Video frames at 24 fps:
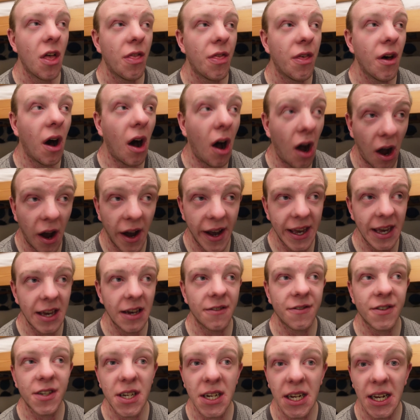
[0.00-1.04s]
that I
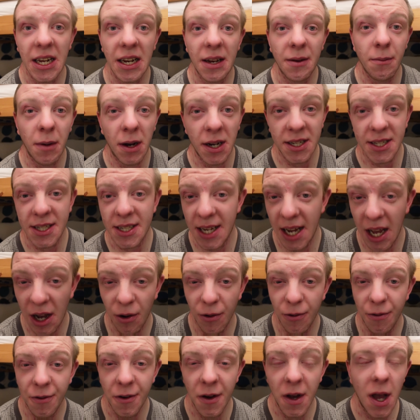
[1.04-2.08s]
have seen
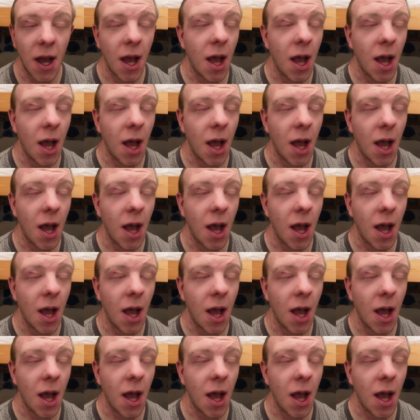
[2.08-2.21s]
myself,